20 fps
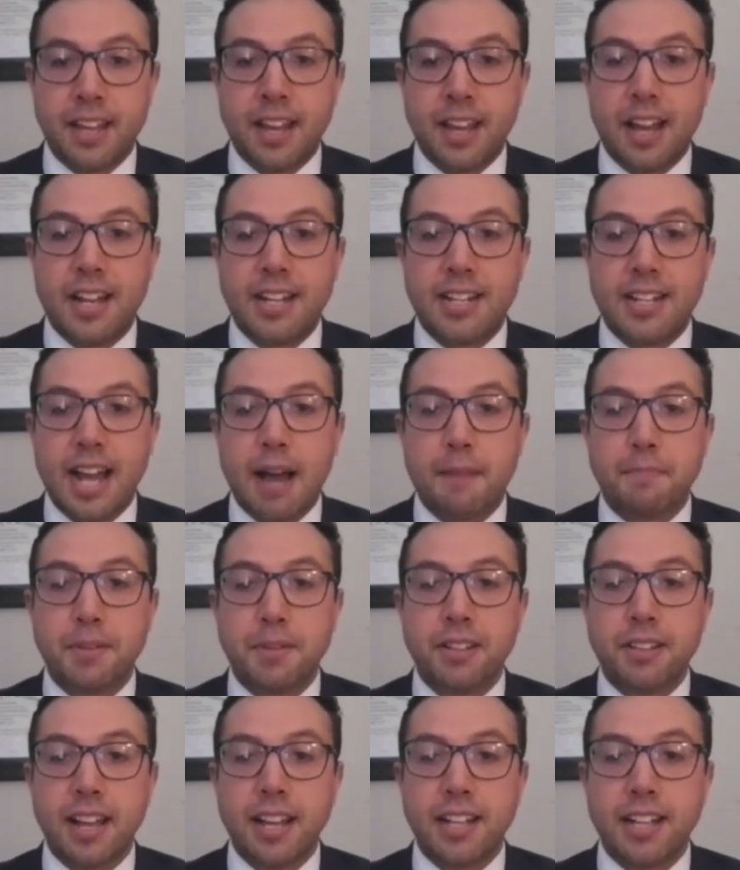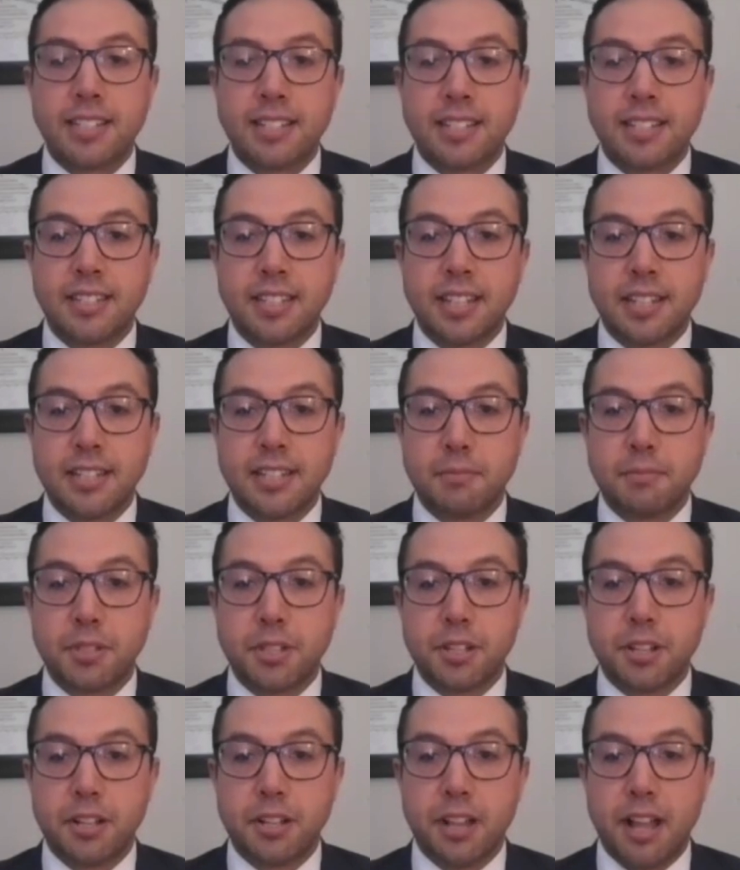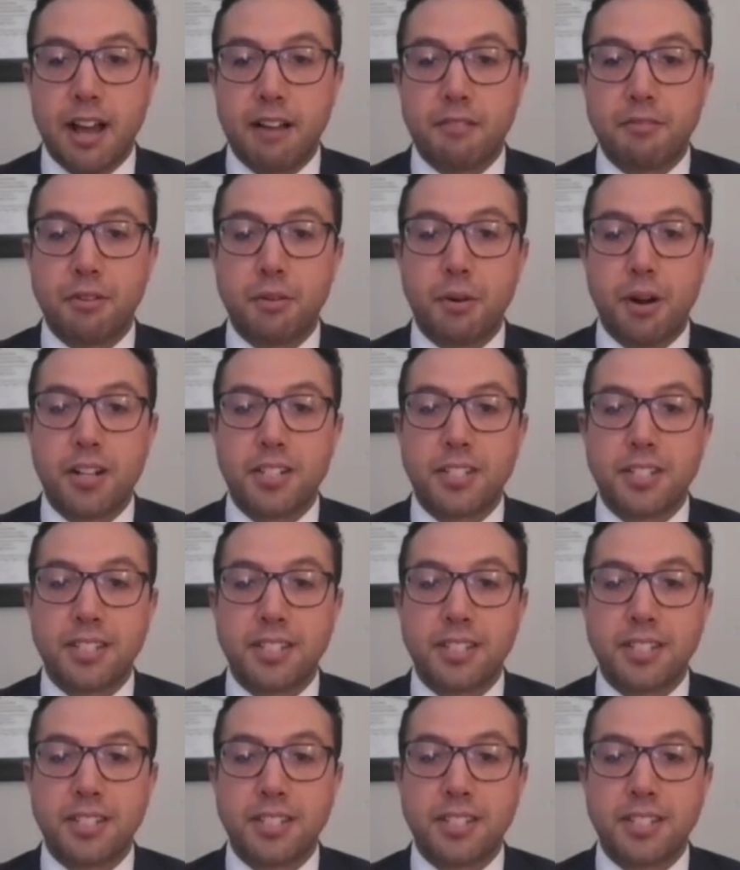Adapting legacy systems to the cloud requires